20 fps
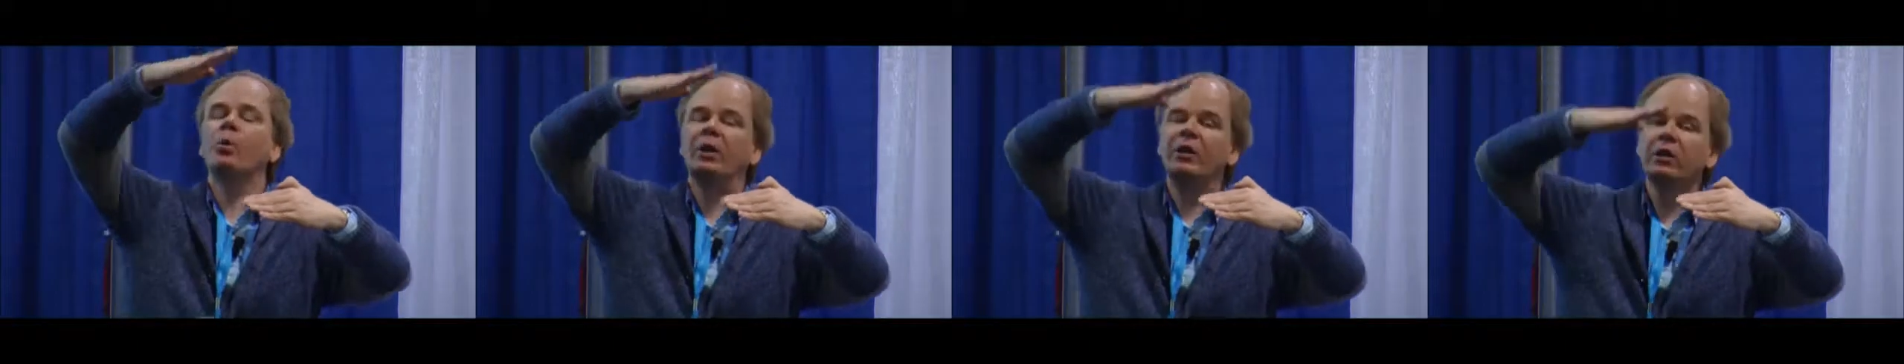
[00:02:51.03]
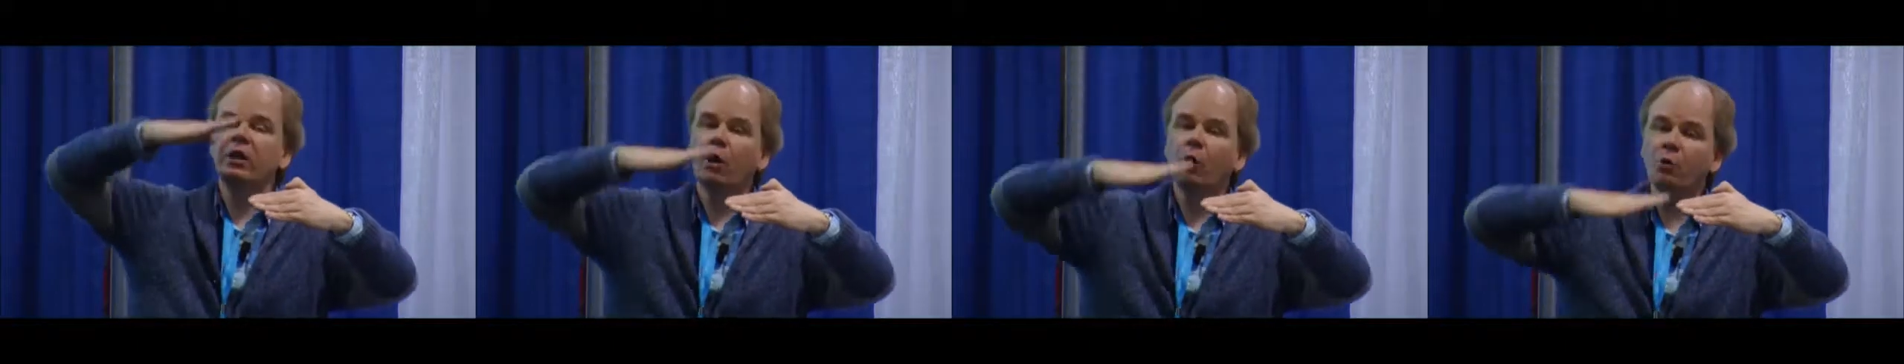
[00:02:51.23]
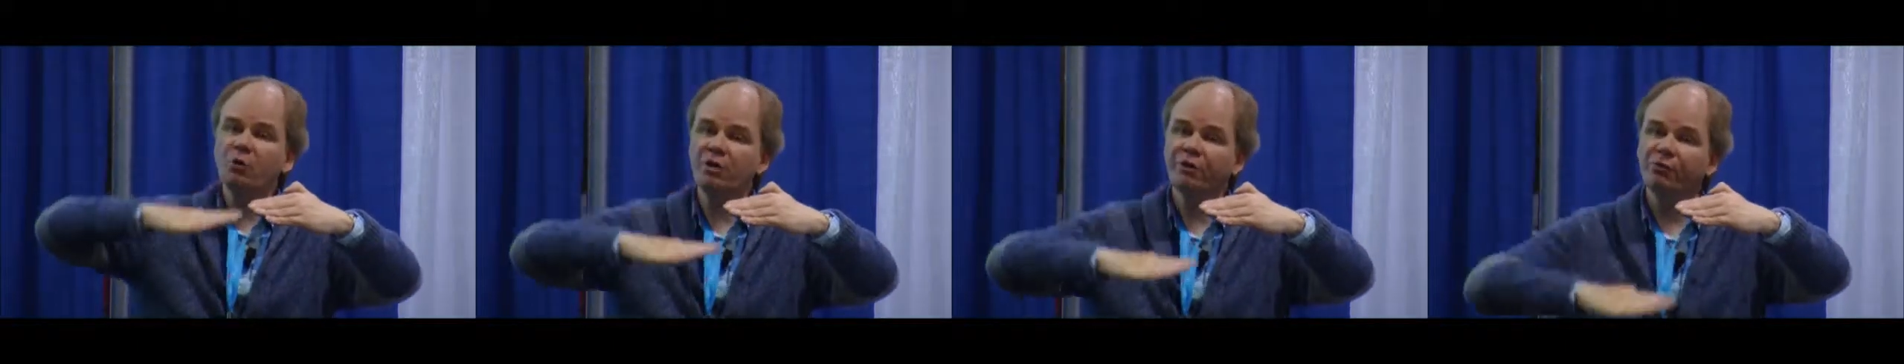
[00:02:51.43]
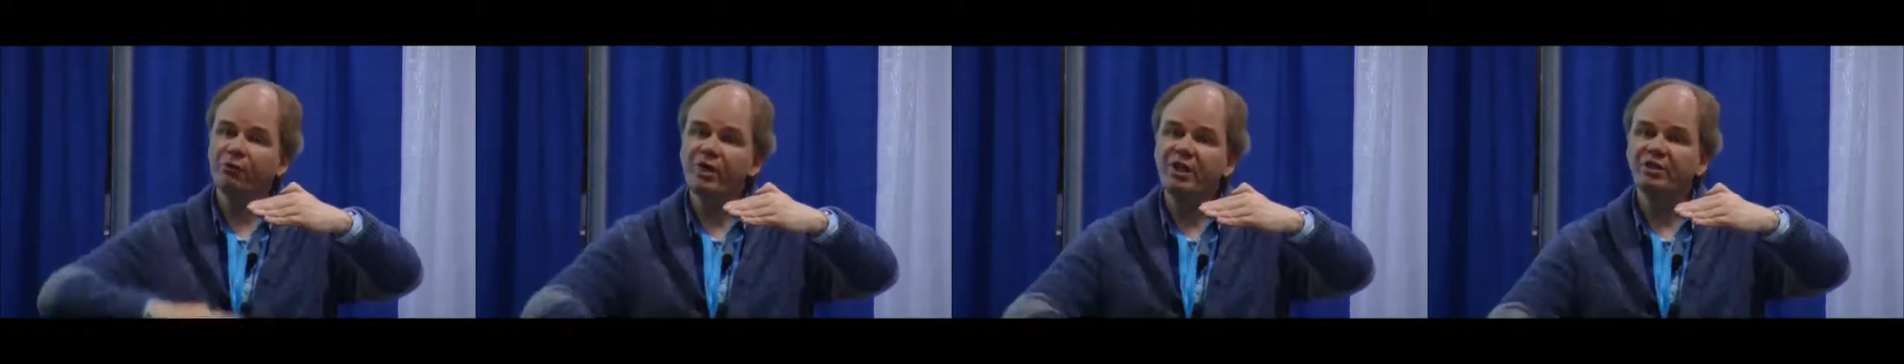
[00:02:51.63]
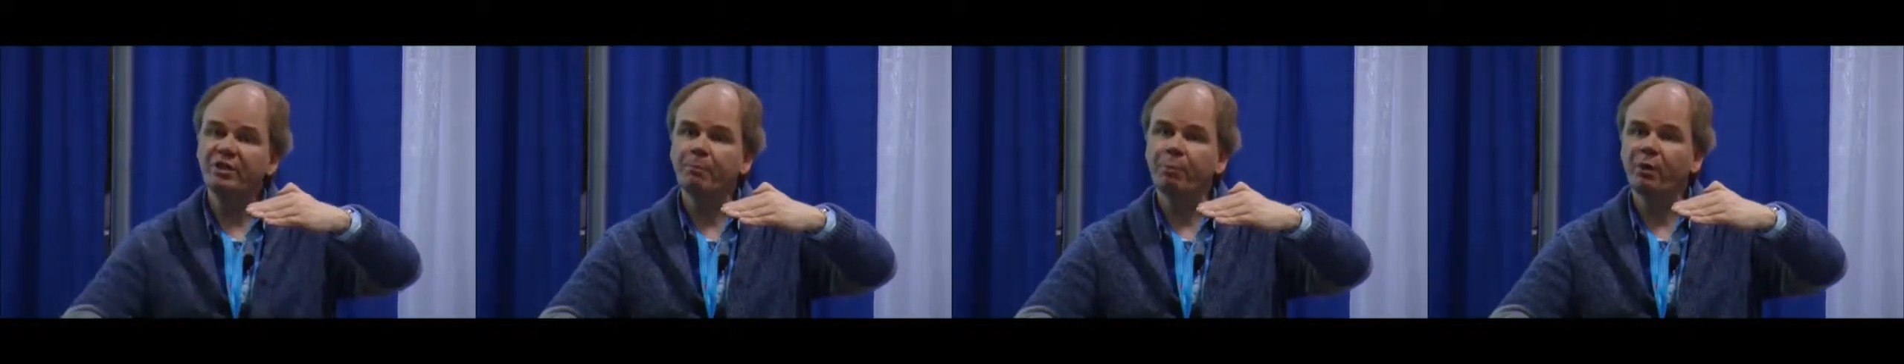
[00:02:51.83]
or we lower the
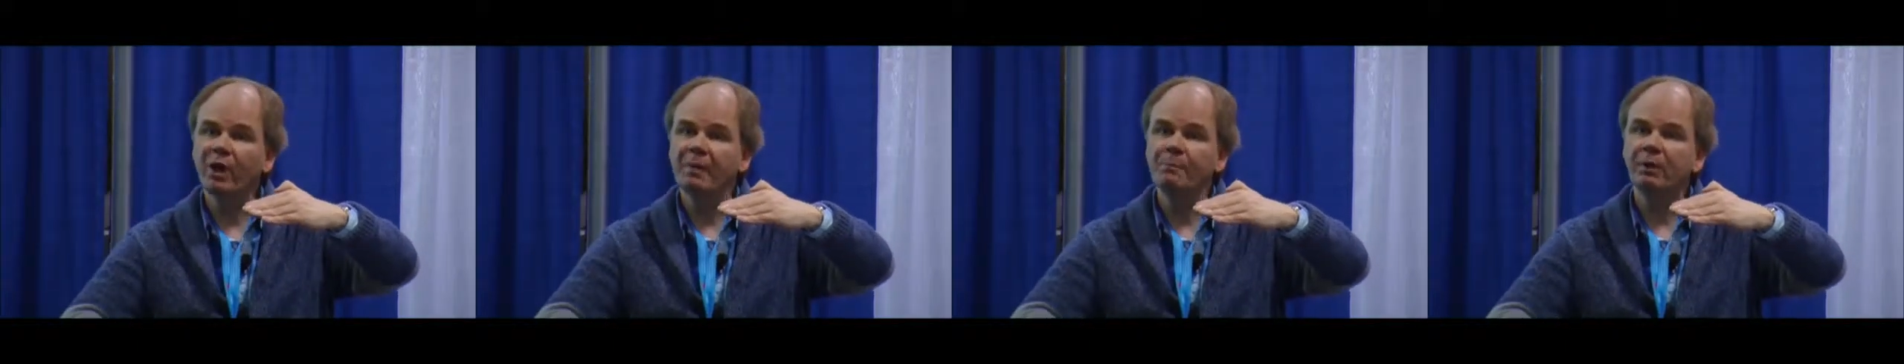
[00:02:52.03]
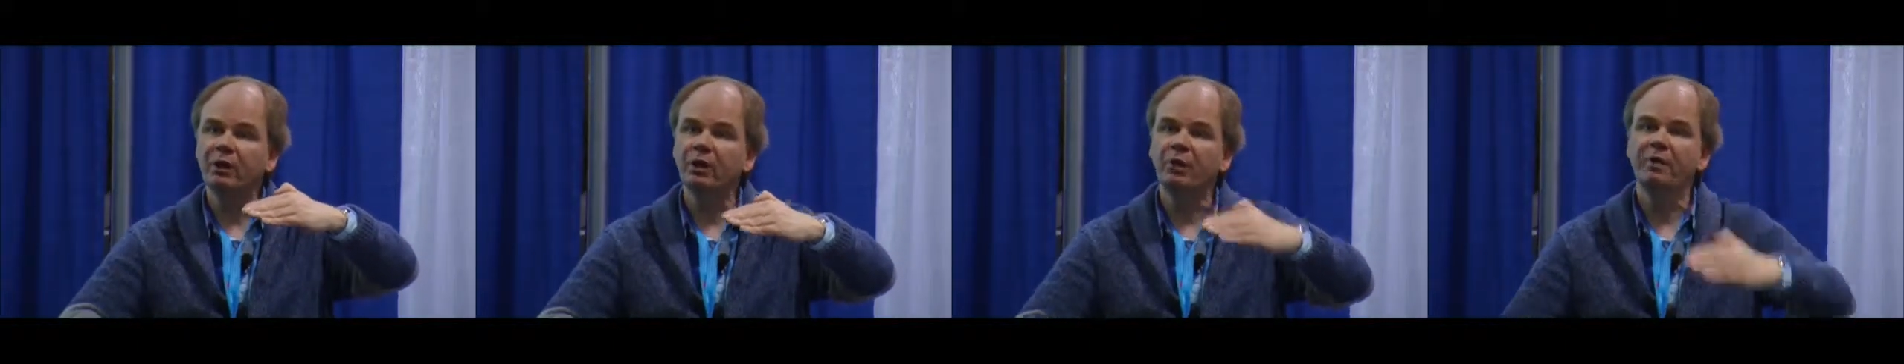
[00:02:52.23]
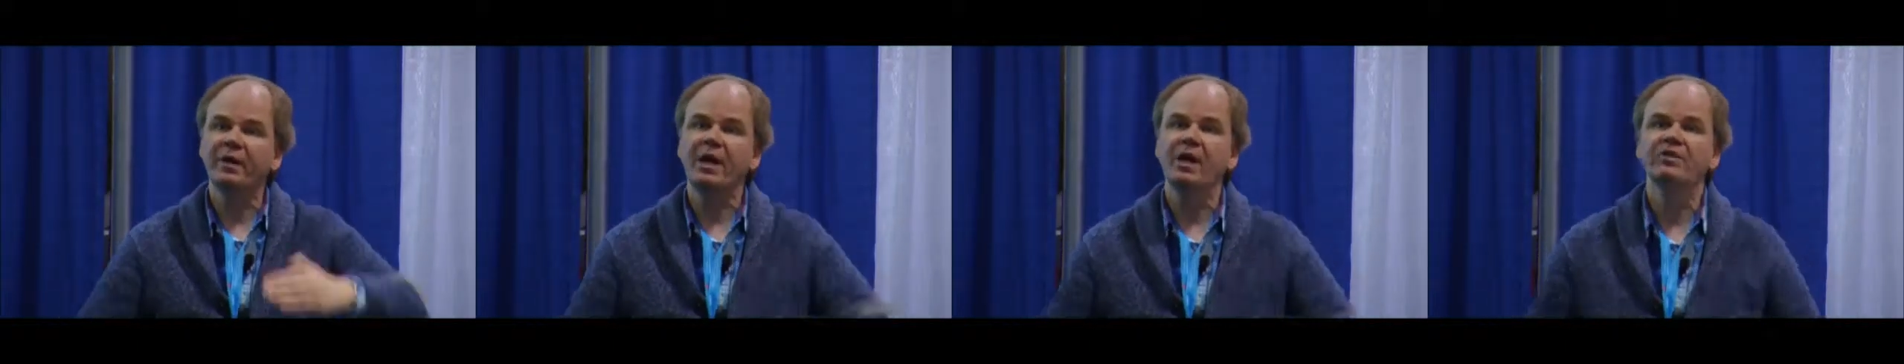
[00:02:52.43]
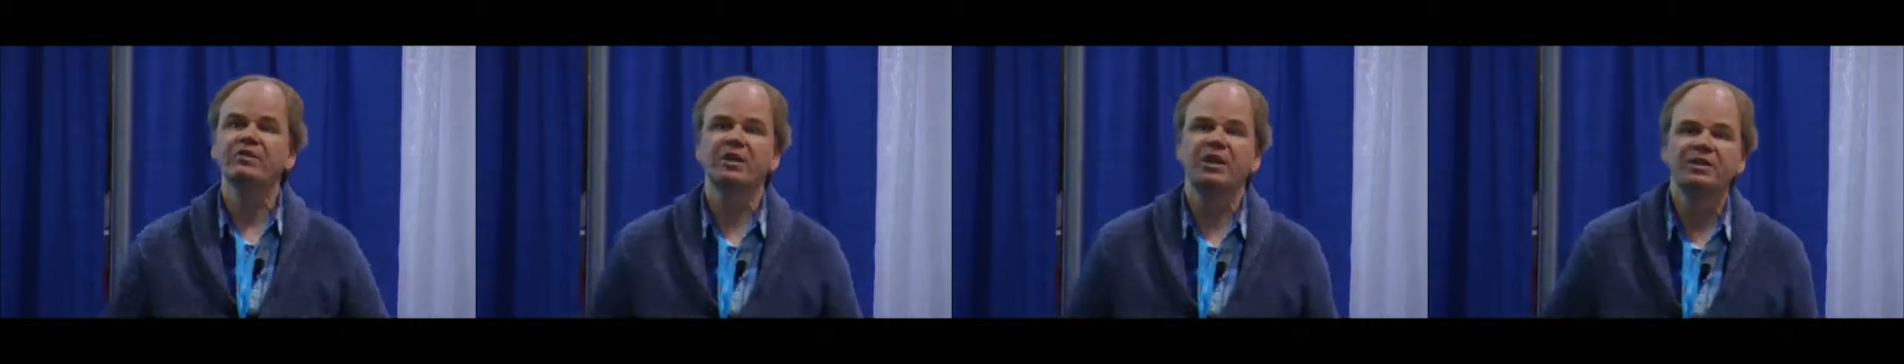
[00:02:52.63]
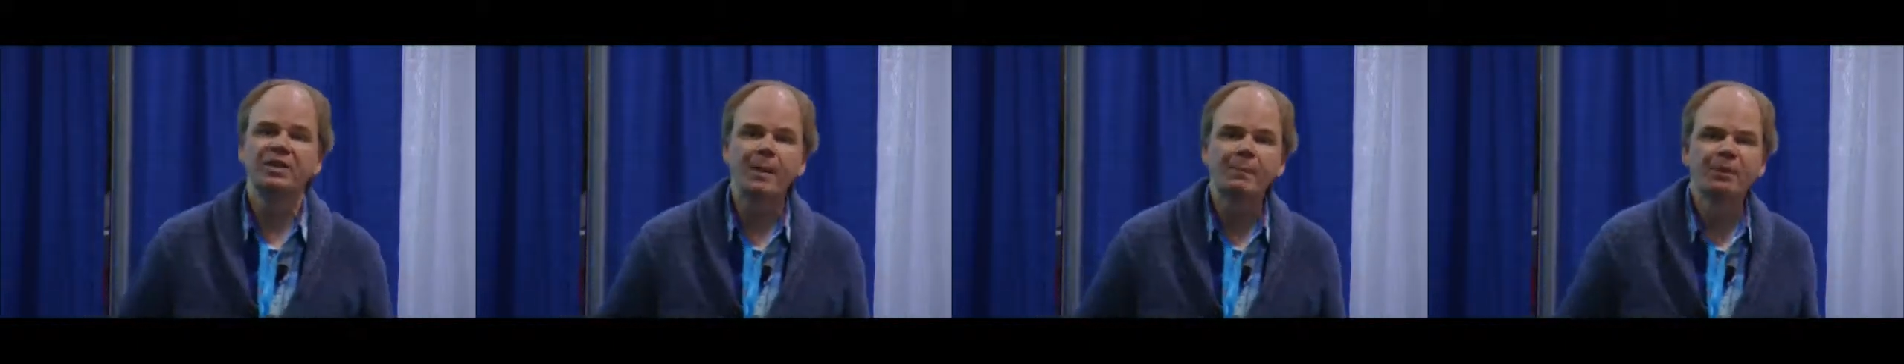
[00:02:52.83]
freezing point below the outside